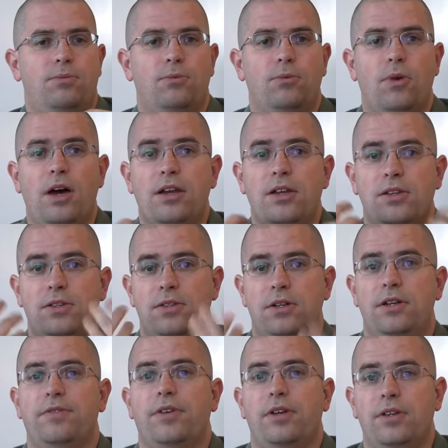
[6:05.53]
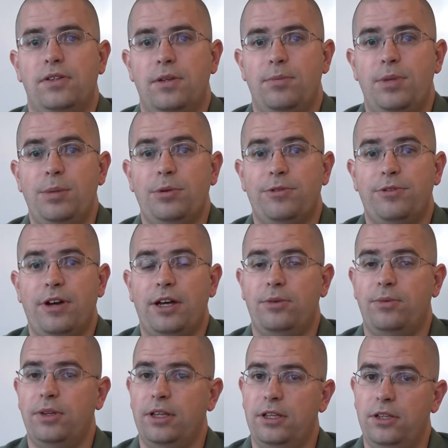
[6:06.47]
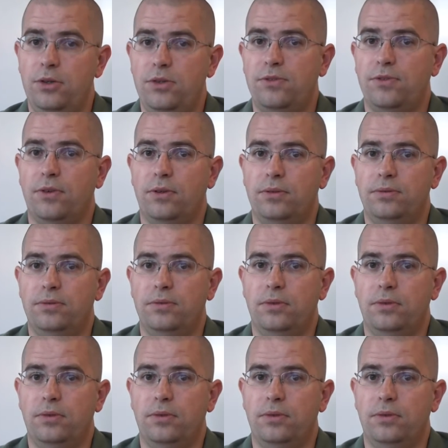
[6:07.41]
run a service that people find really useful,